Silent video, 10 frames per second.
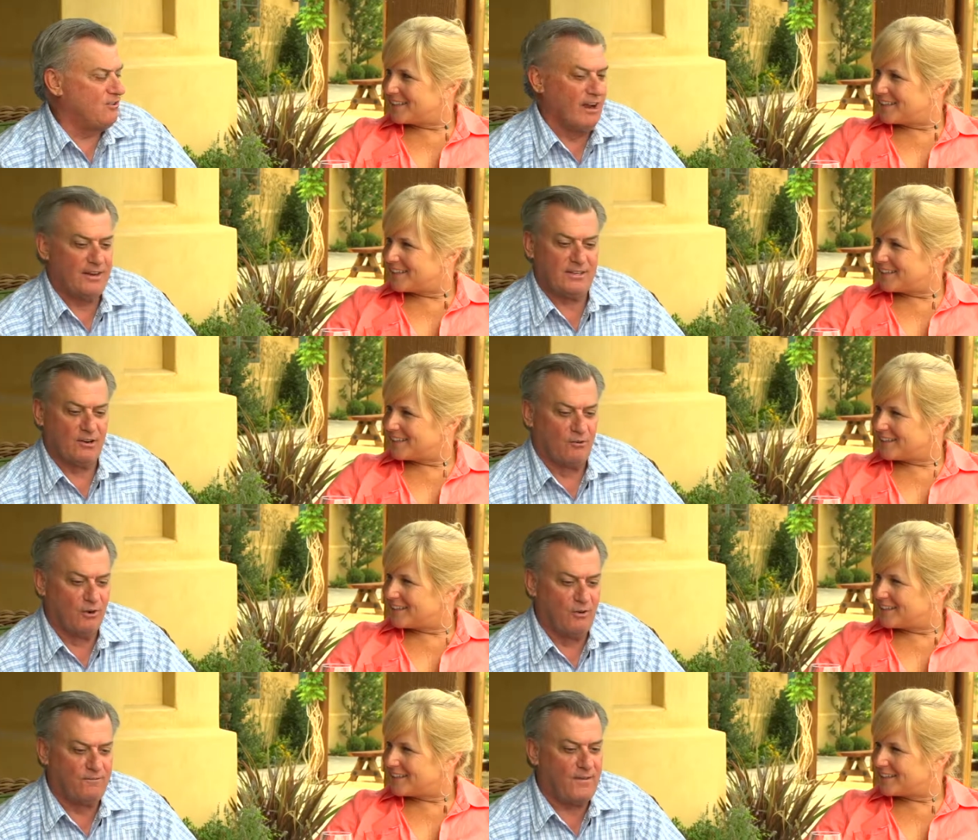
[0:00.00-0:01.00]
Speaker 1: You got the
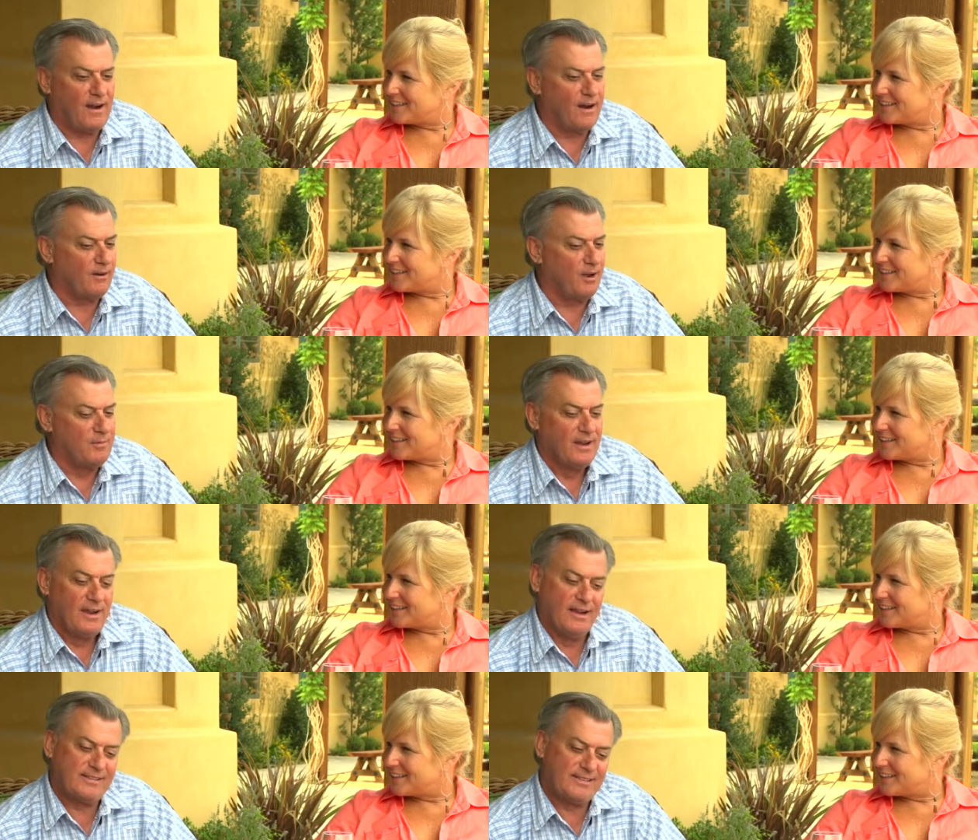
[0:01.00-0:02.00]
grill fired up.
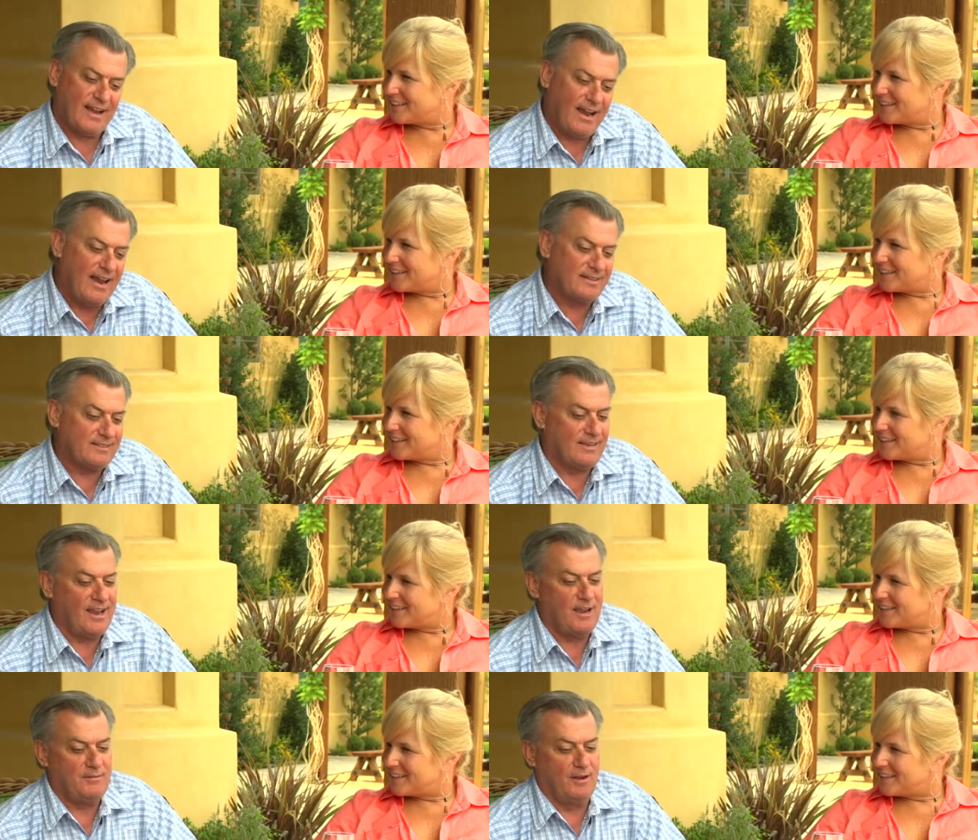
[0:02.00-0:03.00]
It's I hate to
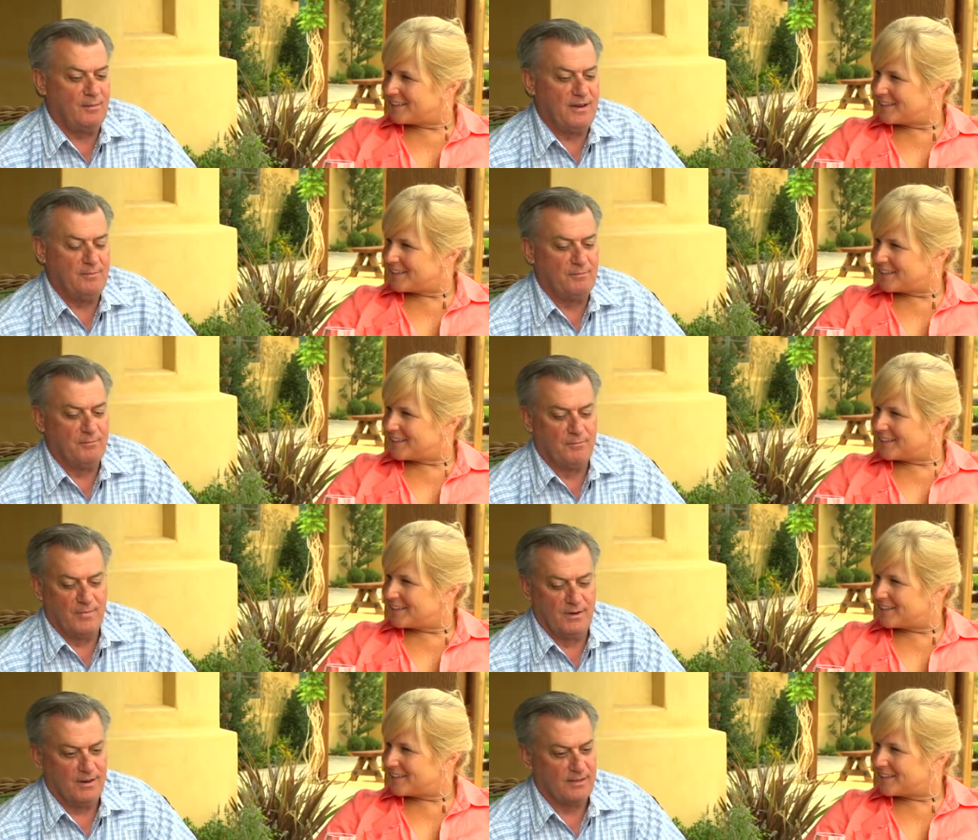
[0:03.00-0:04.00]
say it. I mean,
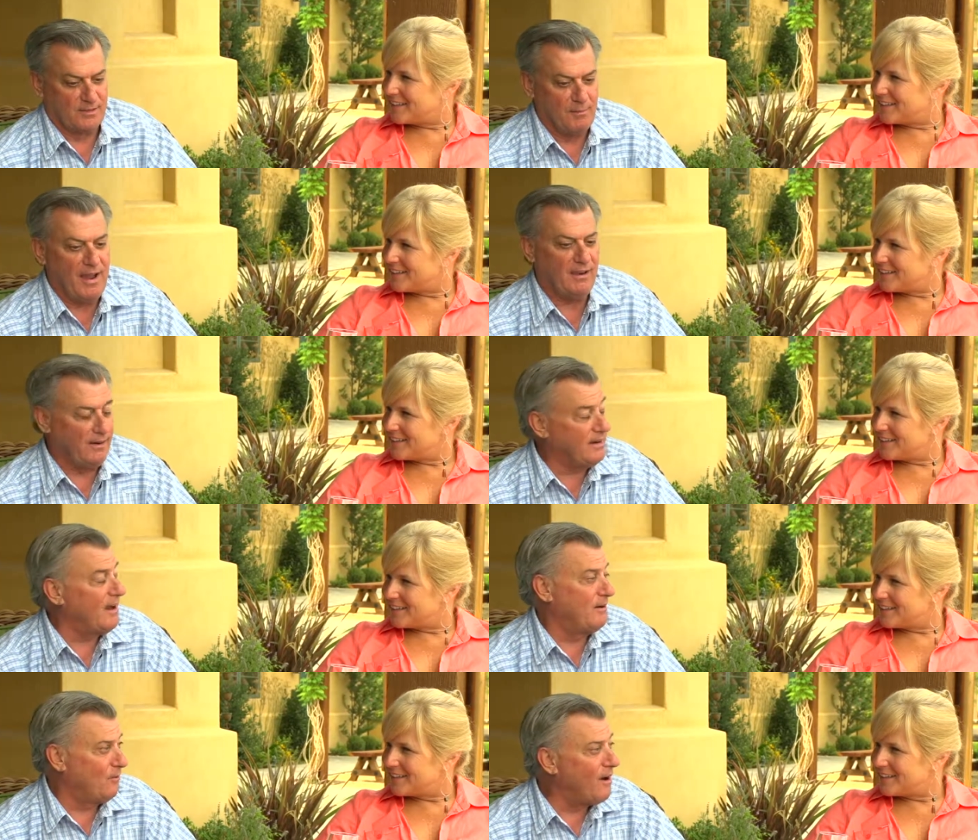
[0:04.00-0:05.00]
uh, it's a manly
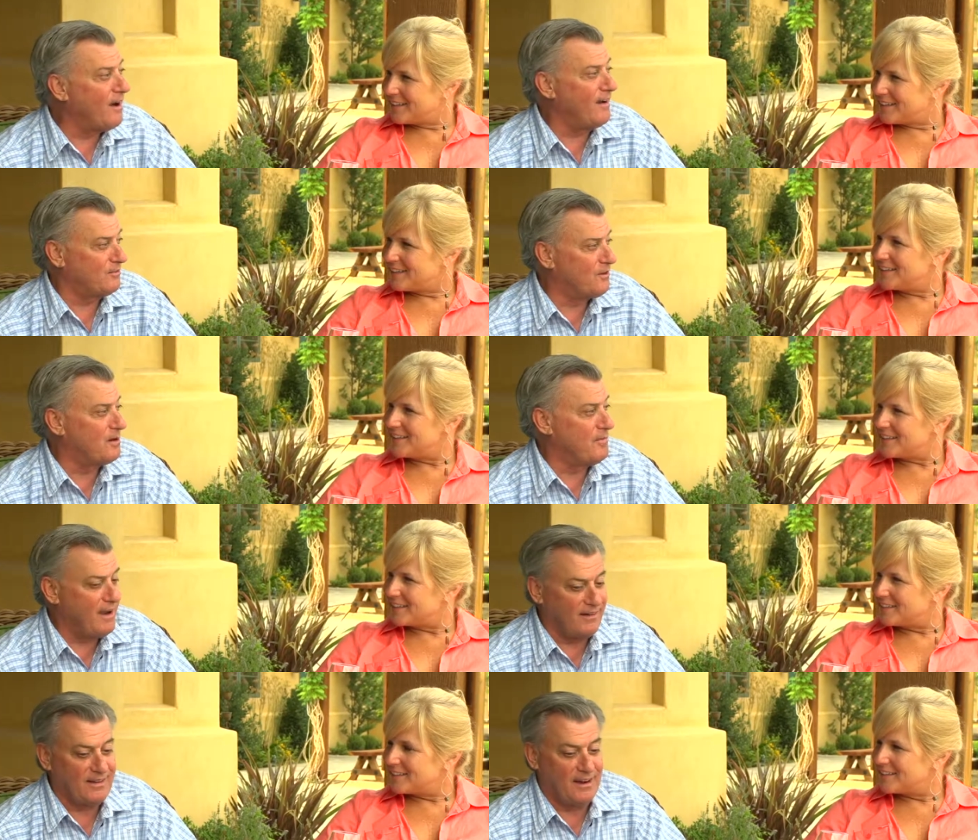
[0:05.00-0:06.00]
kind of wine. It's very yeah.
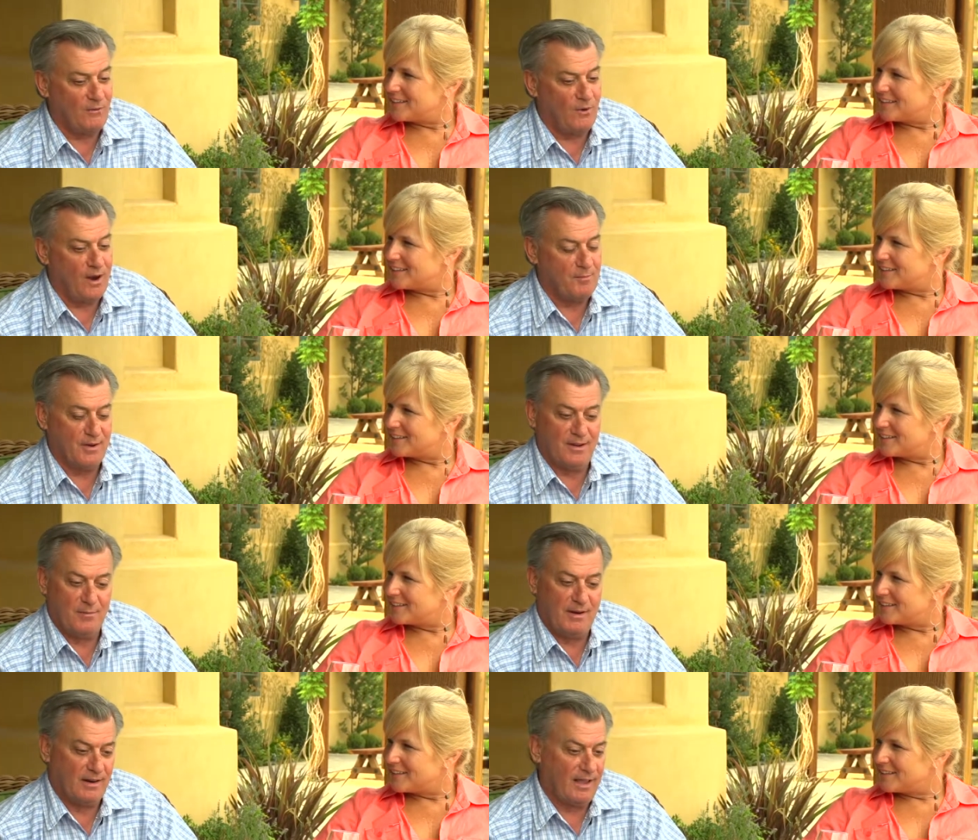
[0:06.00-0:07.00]
manly kind of wine, but I
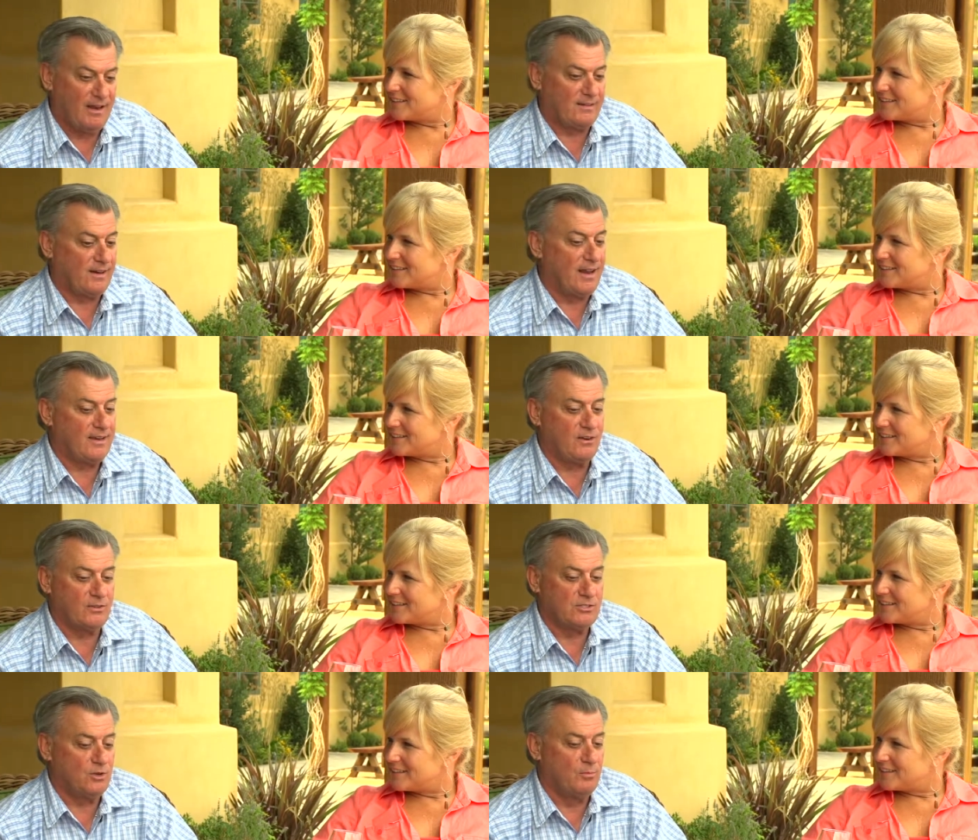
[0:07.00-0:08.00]
mean the ladies like it
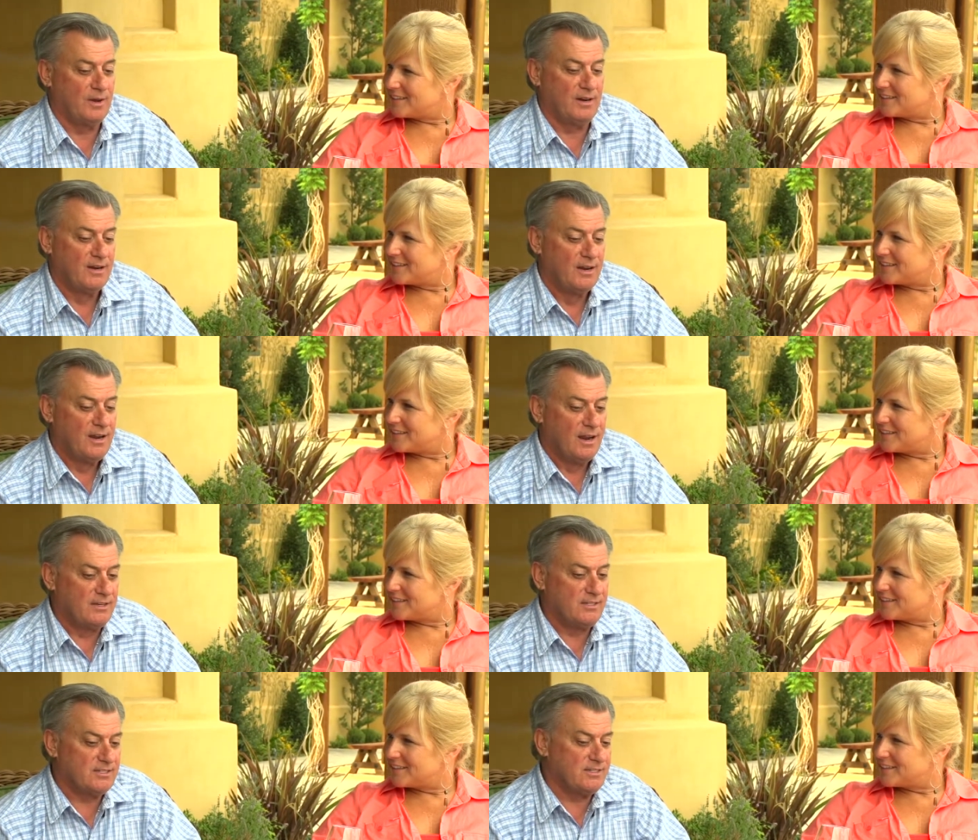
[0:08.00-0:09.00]
also. But it
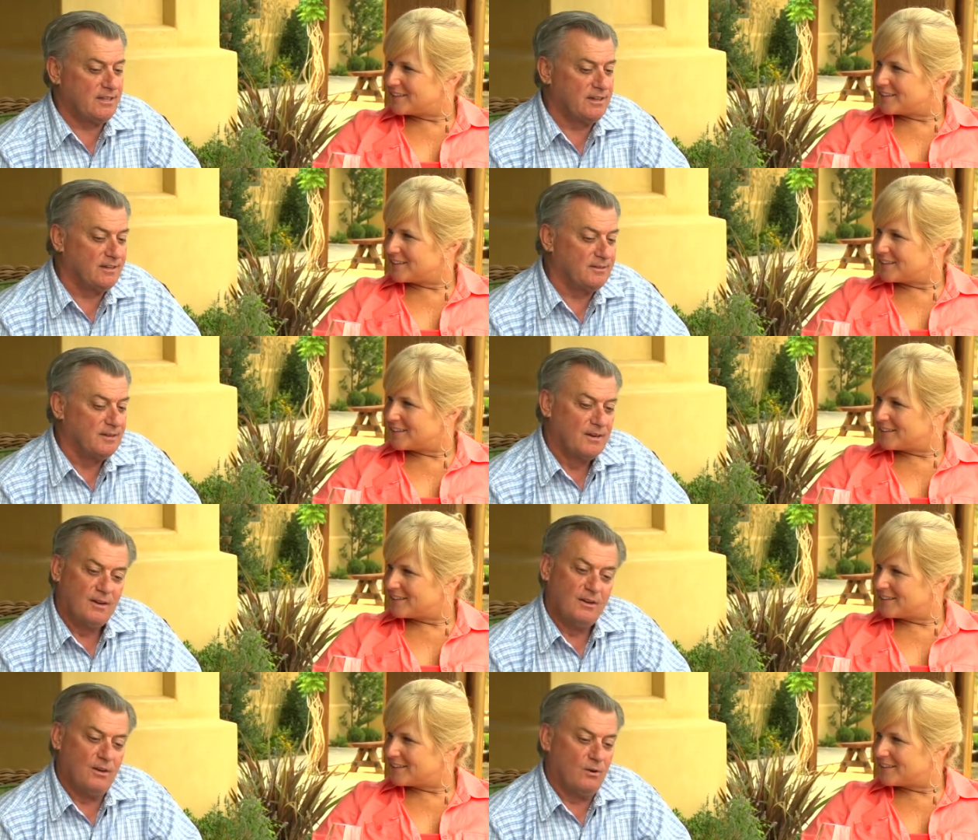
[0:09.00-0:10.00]
just uh,
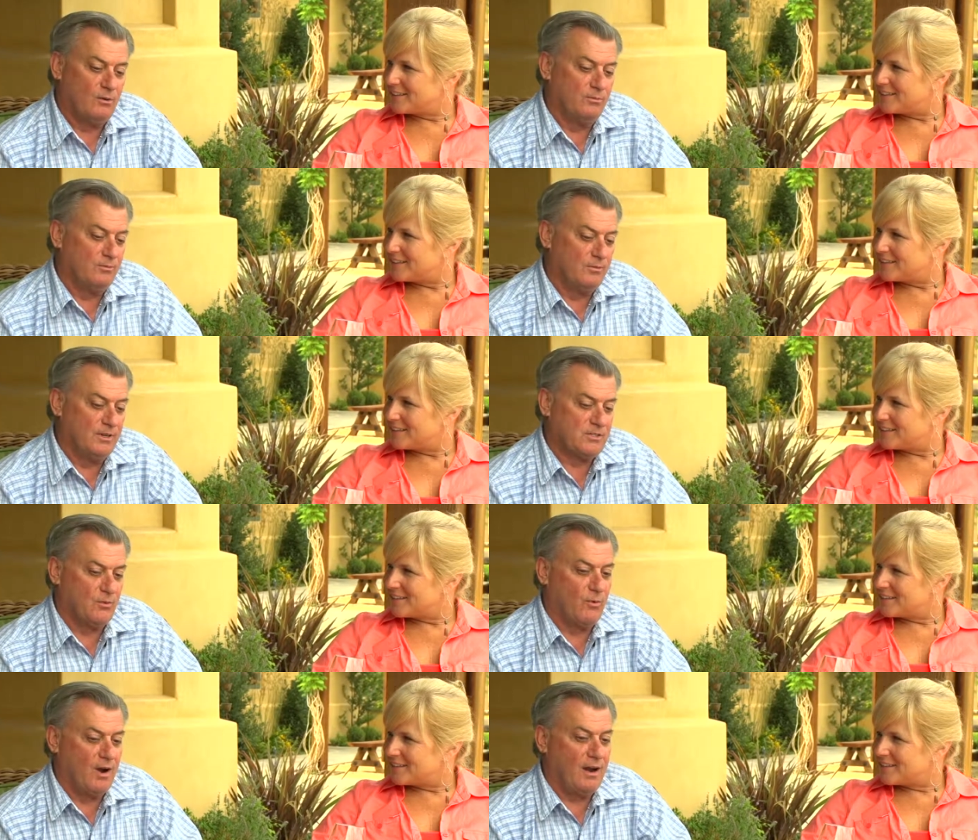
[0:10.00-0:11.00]
you know, it's a
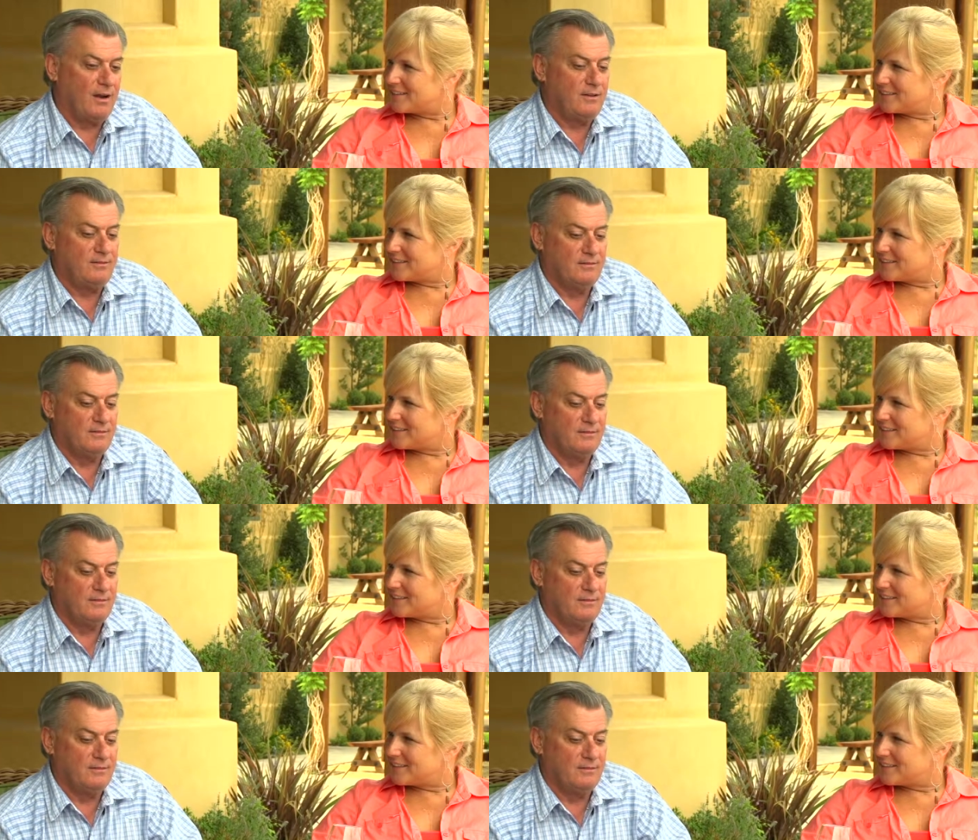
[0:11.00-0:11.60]
wine